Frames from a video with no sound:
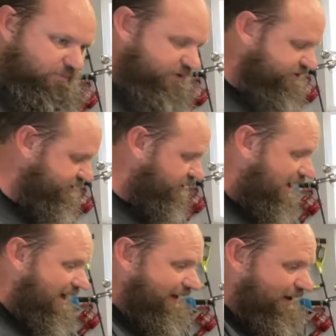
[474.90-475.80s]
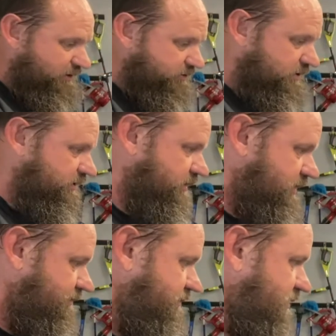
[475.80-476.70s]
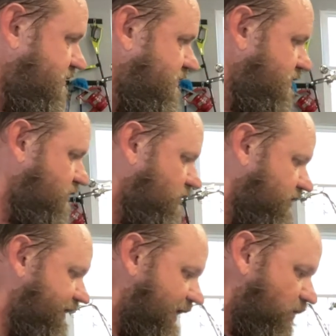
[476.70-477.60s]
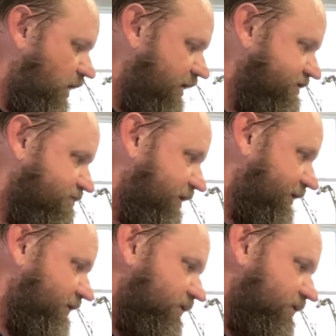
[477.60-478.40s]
Still hot out. Cooler than it was, but